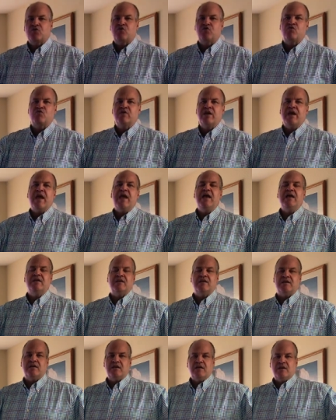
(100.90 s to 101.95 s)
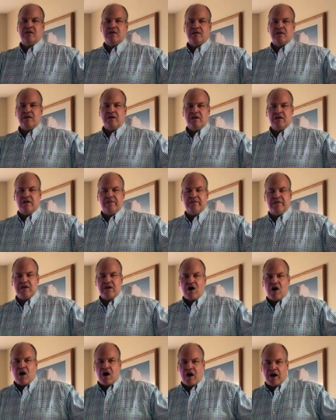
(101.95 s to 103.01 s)
created in
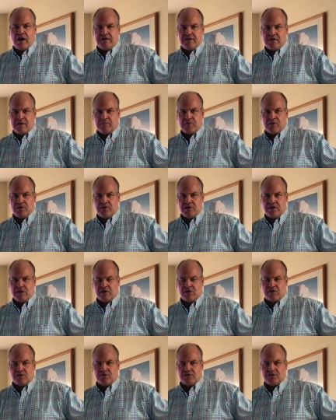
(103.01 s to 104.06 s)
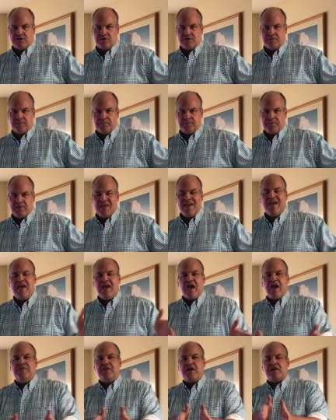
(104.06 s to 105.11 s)
the odd numbered years.
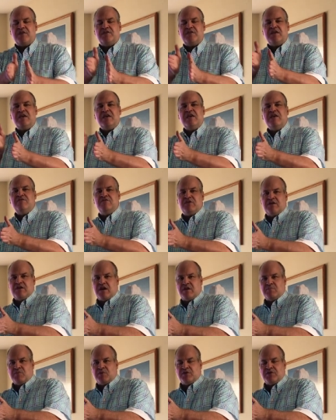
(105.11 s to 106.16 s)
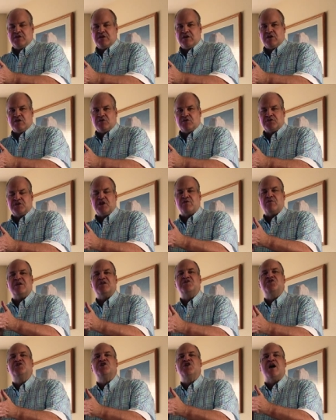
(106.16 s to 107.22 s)
And then in the even numbered years, they're
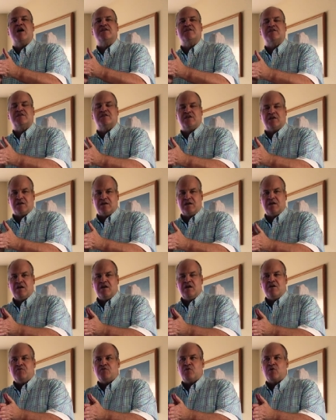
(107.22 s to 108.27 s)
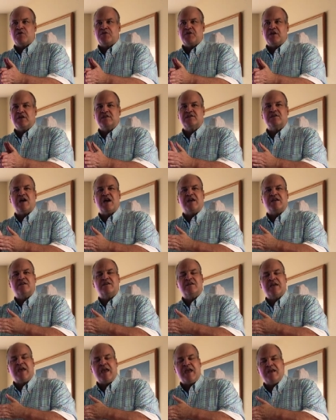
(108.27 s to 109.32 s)
adjusted for things like
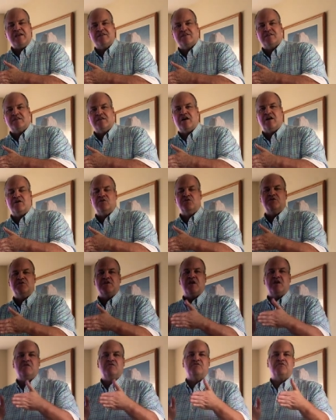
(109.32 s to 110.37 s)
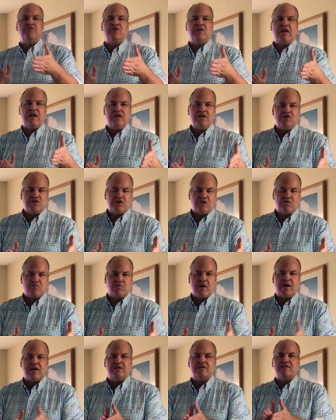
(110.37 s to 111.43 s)
caseloads, inflation
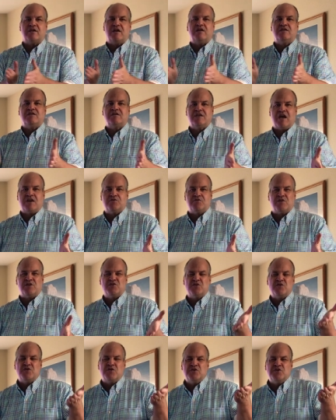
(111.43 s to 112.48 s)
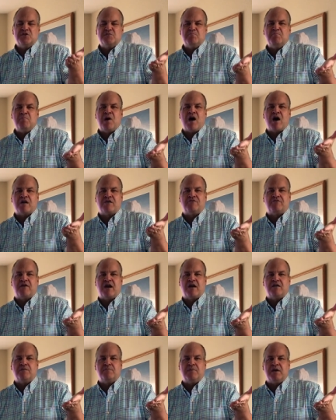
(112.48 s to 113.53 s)
rates, etc. So they're just
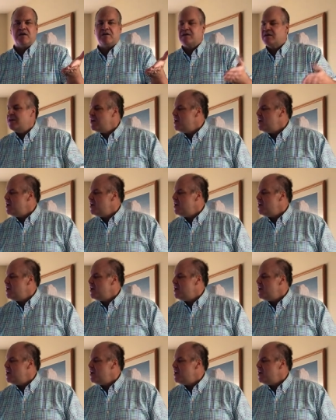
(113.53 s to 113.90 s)
modified a bit.